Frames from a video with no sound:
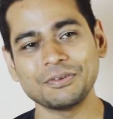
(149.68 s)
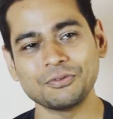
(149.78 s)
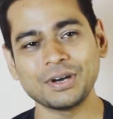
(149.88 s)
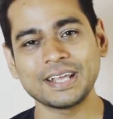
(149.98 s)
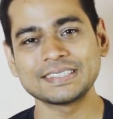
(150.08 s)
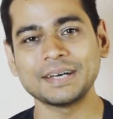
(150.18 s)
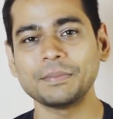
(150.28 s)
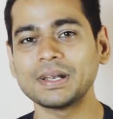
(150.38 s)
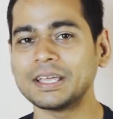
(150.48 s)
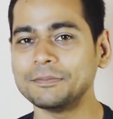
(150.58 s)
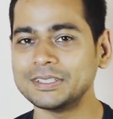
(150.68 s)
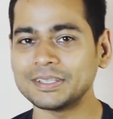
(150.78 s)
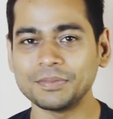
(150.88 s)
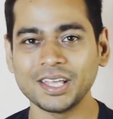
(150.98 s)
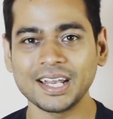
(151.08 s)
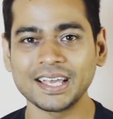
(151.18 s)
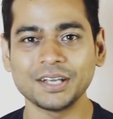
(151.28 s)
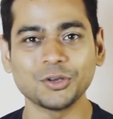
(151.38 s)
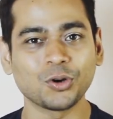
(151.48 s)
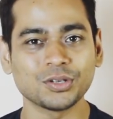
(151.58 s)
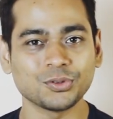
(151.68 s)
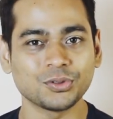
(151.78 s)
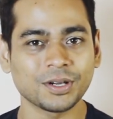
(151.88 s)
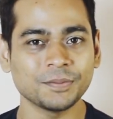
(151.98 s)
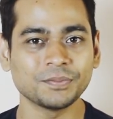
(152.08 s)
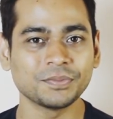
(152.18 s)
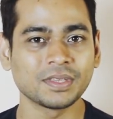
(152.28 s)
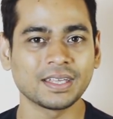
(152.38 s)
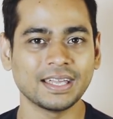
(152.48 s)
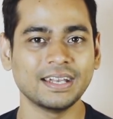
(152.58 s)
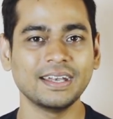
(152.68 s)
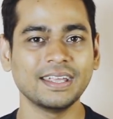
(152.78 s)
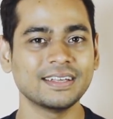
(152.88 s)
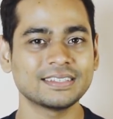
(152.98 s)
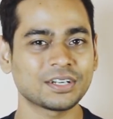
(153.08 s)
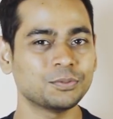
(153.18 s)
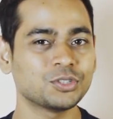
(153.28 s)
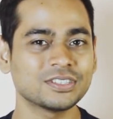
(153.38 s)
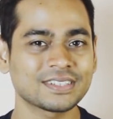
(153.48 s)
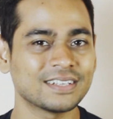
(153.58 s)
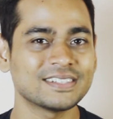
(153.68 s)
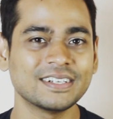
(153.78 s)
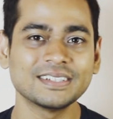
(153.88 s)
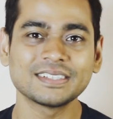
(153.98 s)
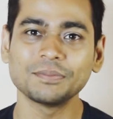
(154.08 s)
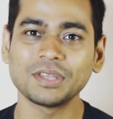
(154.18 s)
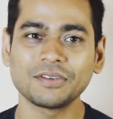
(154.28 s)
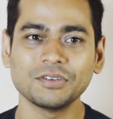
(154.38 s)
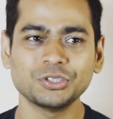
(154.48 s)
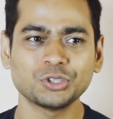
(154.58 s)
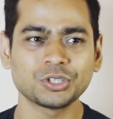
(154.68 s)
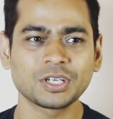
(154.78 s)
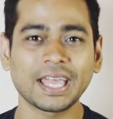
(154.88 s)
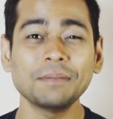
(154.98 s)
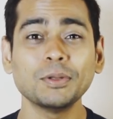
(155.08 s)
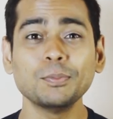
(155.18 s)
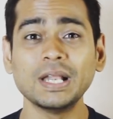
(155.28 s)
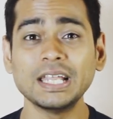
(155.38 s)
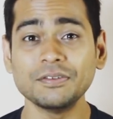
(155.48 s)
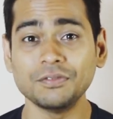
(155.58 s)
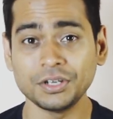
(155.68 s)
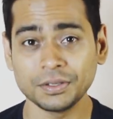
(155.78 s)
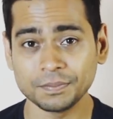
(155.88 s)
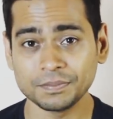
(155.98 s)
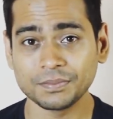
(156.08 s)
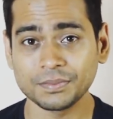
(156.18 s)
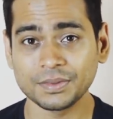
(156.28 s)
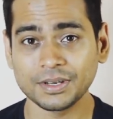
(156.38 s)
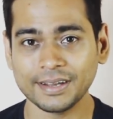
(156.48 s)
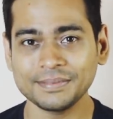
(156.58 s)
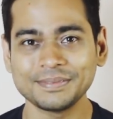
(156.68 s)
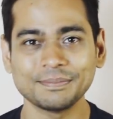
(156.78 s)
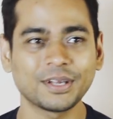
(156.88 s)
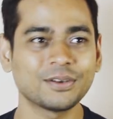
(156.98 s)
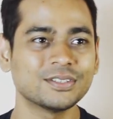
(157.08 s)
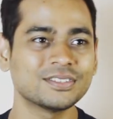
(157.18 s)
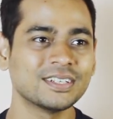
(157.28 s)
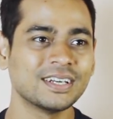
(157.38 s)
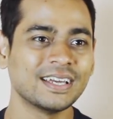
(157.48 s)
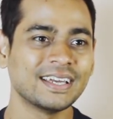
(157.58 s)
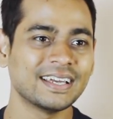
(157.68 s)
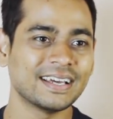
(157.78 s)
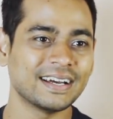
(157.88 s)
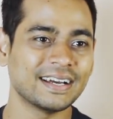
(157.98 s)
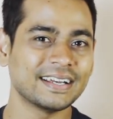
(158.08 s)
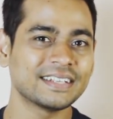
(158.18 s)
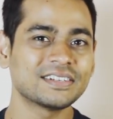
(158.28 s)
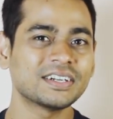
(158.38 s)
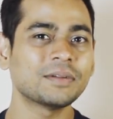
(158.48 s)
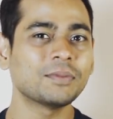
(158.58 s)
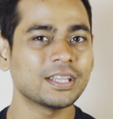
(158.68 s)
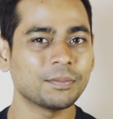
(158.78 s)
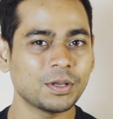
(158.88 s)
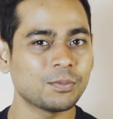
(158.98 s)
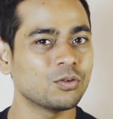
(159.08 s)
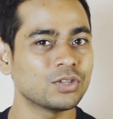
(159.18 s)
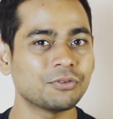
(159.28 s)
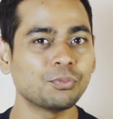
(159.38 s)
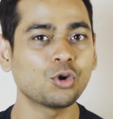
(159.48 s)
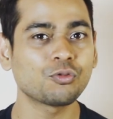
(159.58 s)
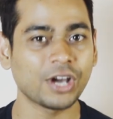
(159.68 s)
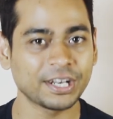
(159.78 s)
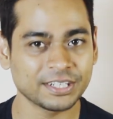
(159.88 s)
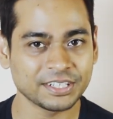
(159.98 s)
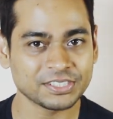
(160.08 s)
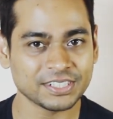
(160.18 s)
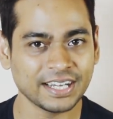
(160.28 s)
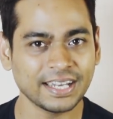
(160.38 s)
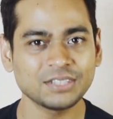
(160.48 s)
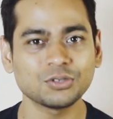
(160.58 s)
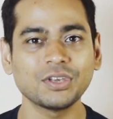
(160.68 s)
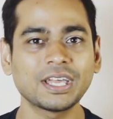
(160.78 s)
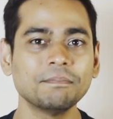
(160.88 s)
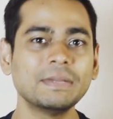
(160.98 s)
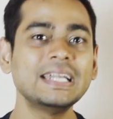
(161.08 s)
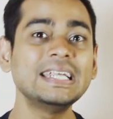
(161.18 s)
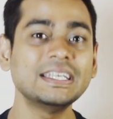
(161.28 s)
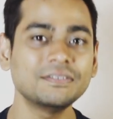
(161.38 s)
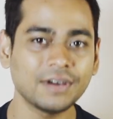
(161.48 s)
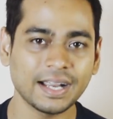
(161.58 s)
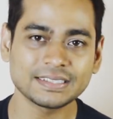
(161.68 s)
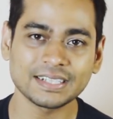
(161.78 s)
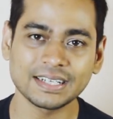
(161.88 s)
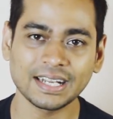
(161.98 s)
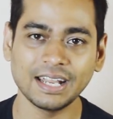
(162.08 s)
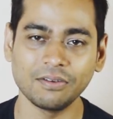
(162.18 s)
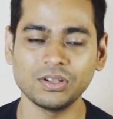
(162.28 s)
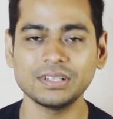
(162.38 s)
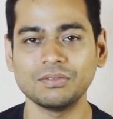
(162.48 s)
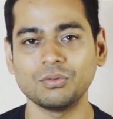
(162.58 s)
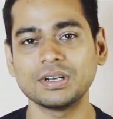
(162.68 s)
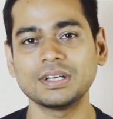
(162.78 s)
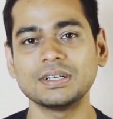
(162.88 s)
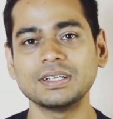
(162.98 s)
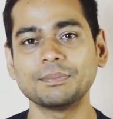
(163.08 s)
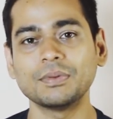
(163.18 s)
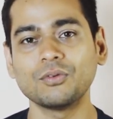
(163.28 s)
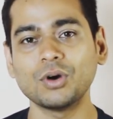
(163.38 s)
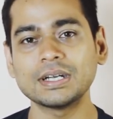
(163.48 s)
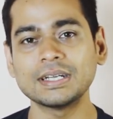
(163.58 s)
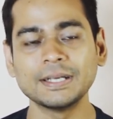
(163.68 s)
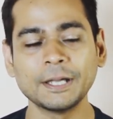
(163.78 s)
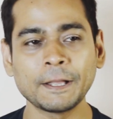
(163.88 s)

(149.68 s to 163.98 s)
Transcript: One example can be something like a Yoga Sutra. In India, scripture is considered something which can be believed, yeah? Because it is written by the people with a more finer understanding. So we can believe at certain level what